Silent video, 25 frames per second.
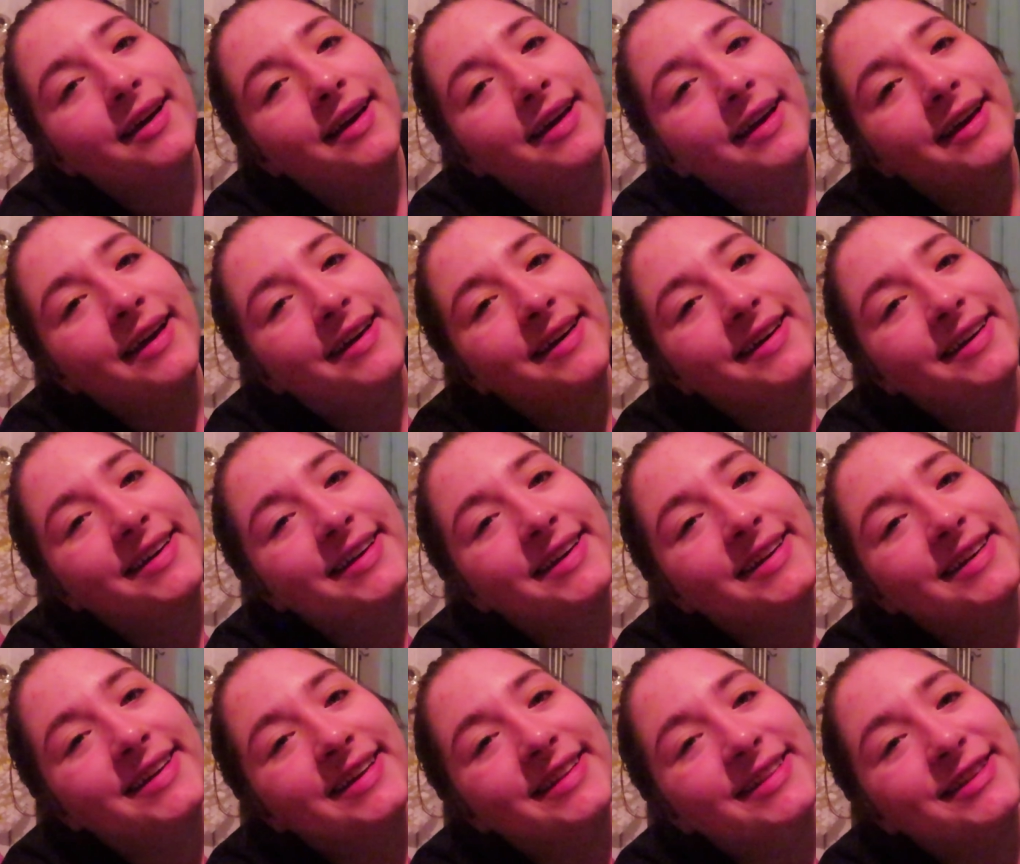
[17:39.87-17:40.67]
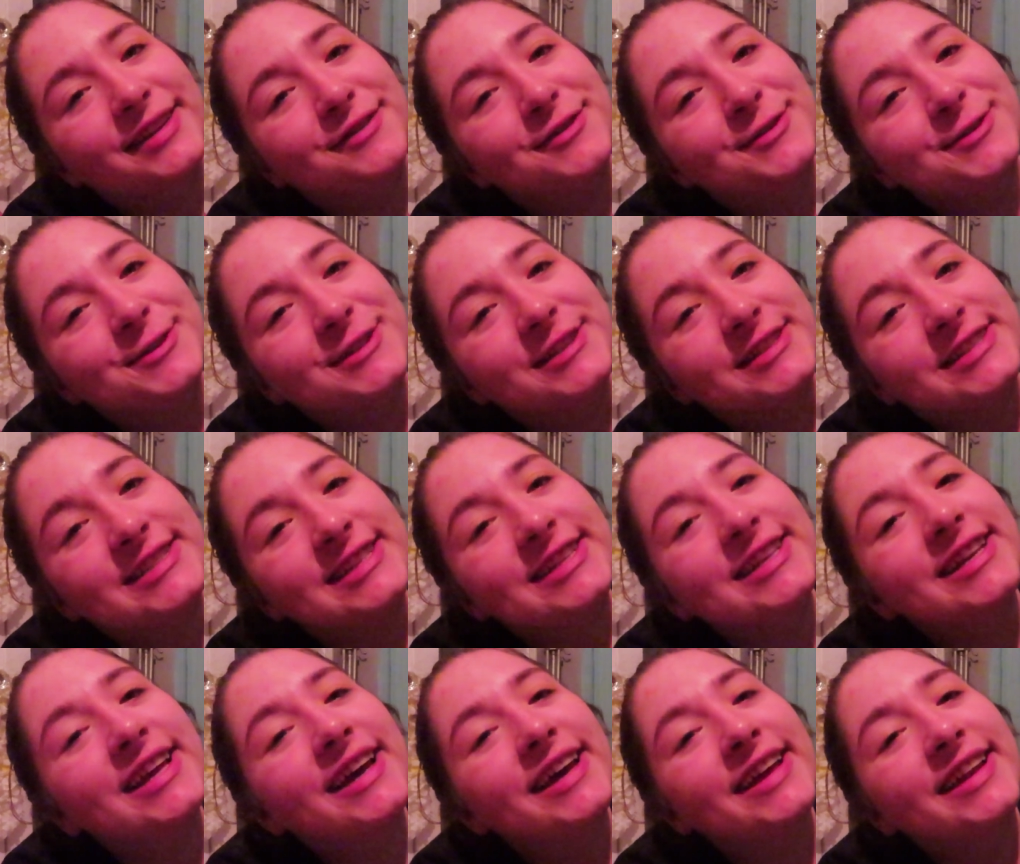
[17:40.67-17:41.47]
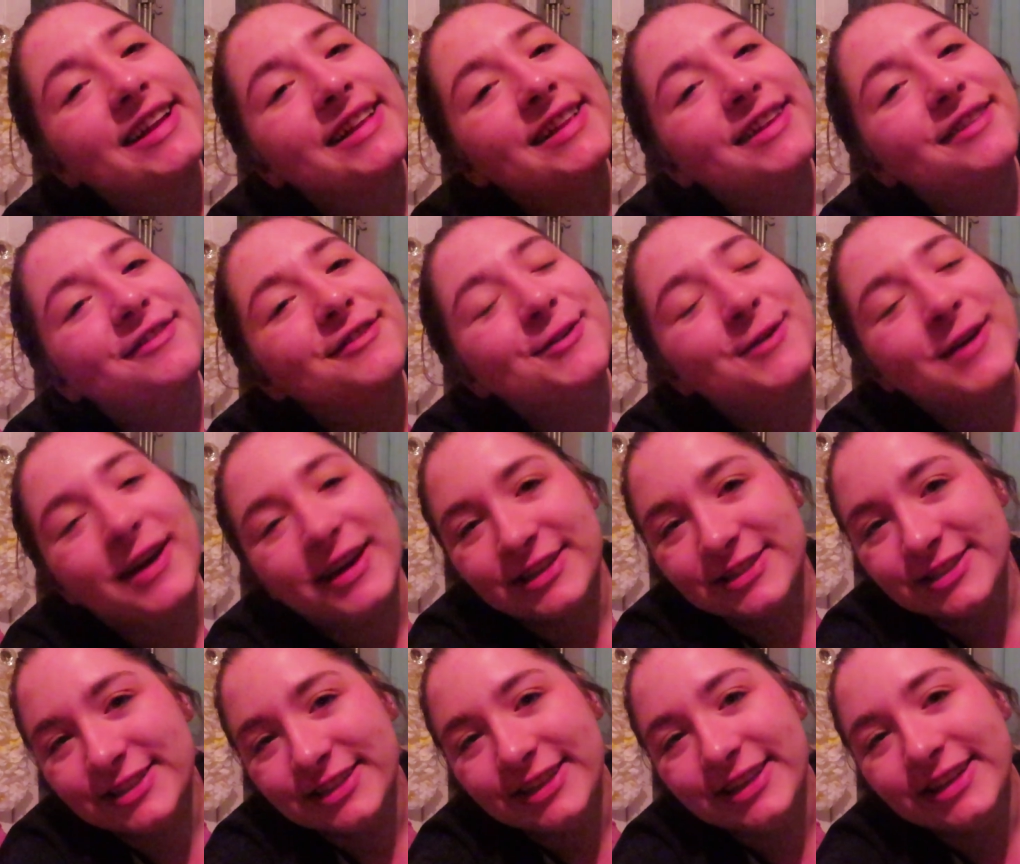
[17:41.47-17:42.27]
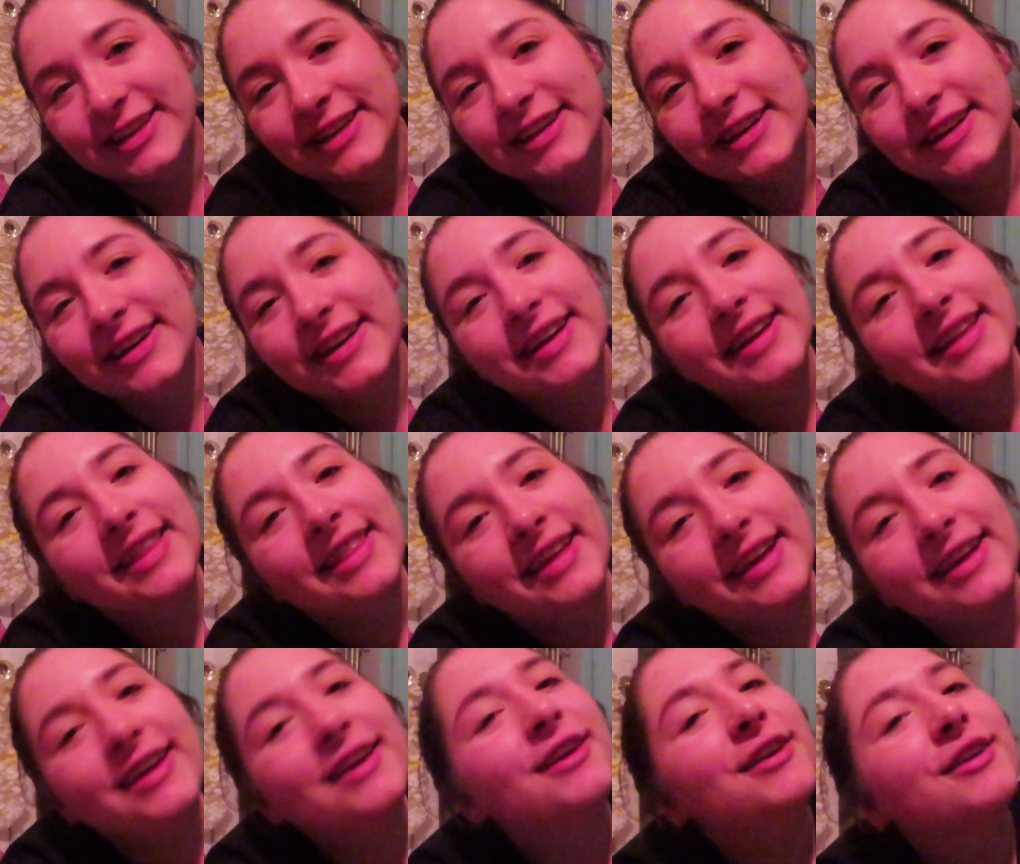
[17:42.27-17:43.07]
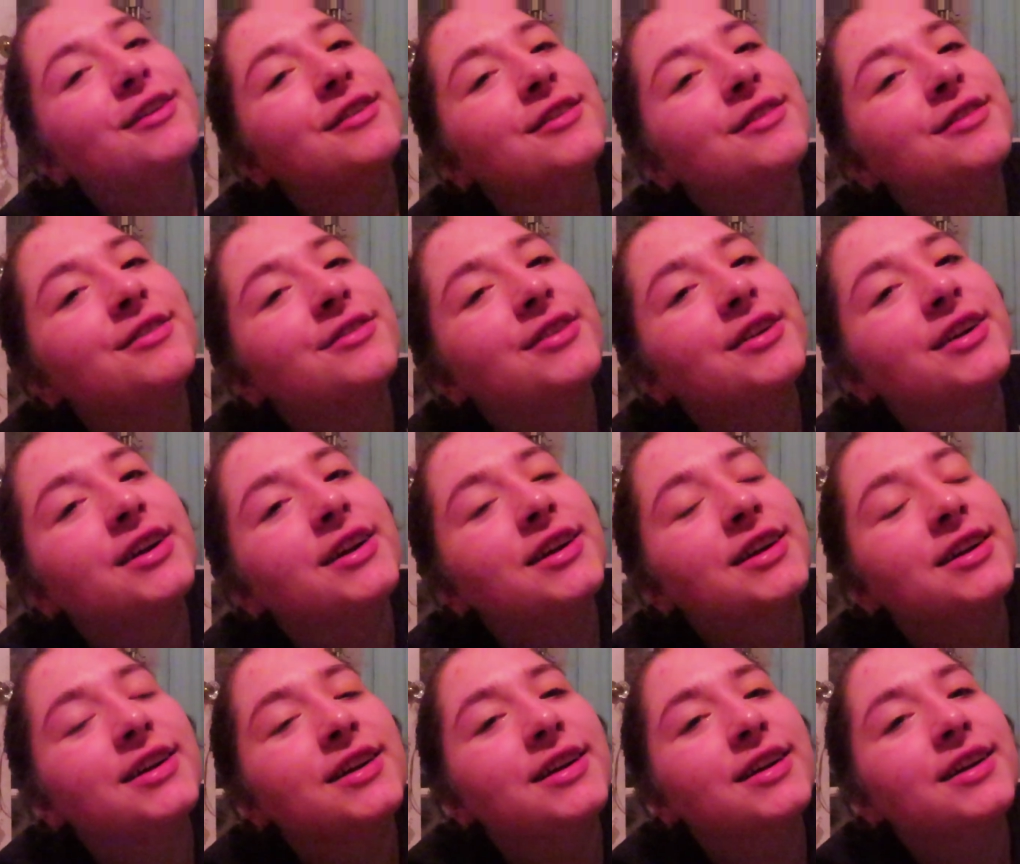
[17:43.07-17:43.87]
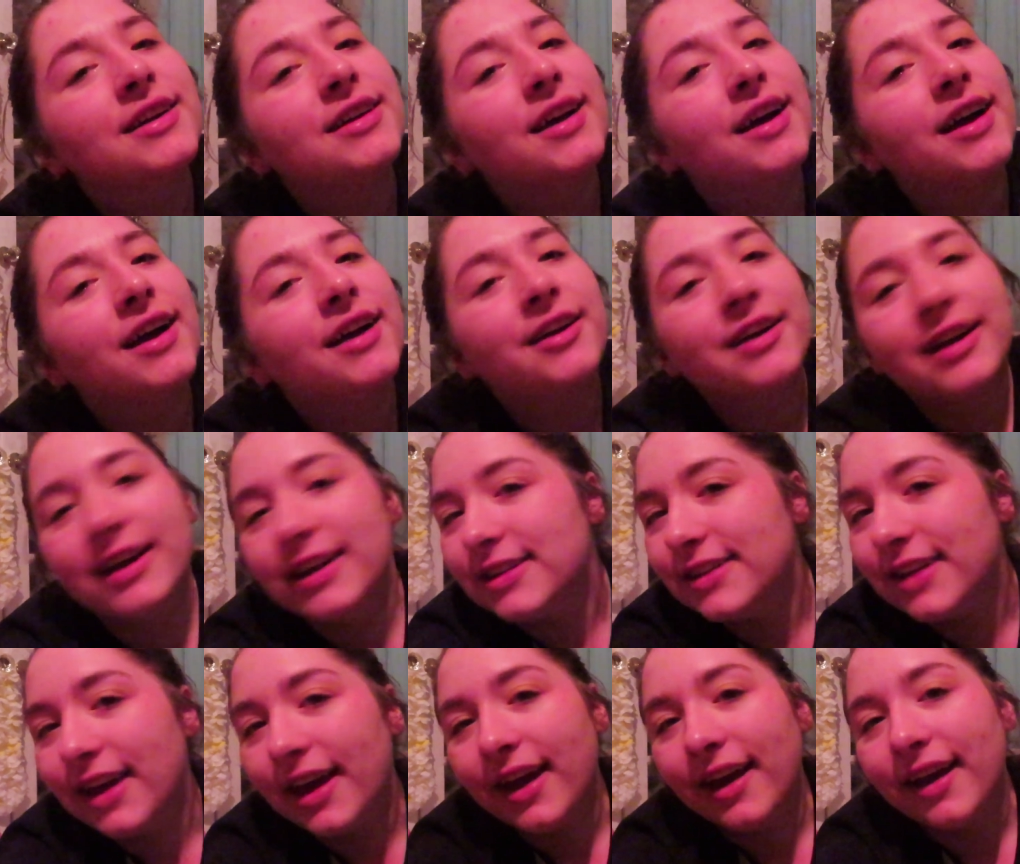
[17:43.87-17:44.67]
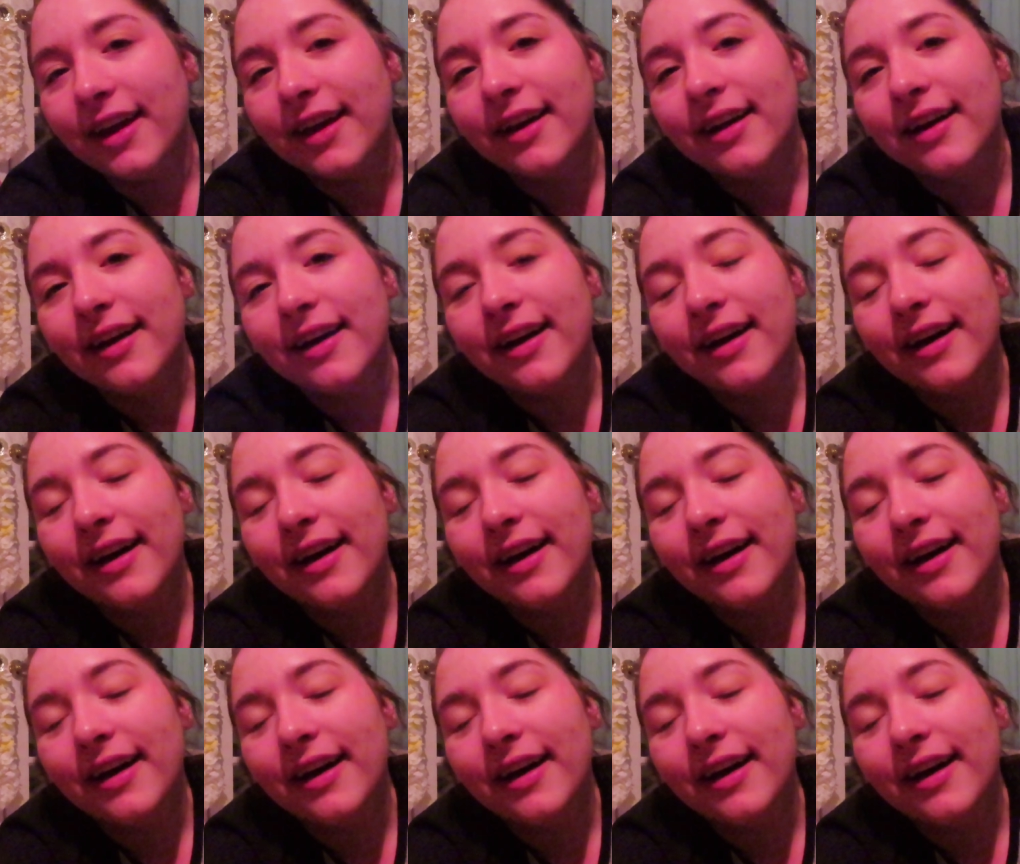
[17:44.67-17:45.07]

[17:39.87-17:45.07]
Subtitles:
And I love you, Christina, and I love you, Ashley. Thank you for a great day.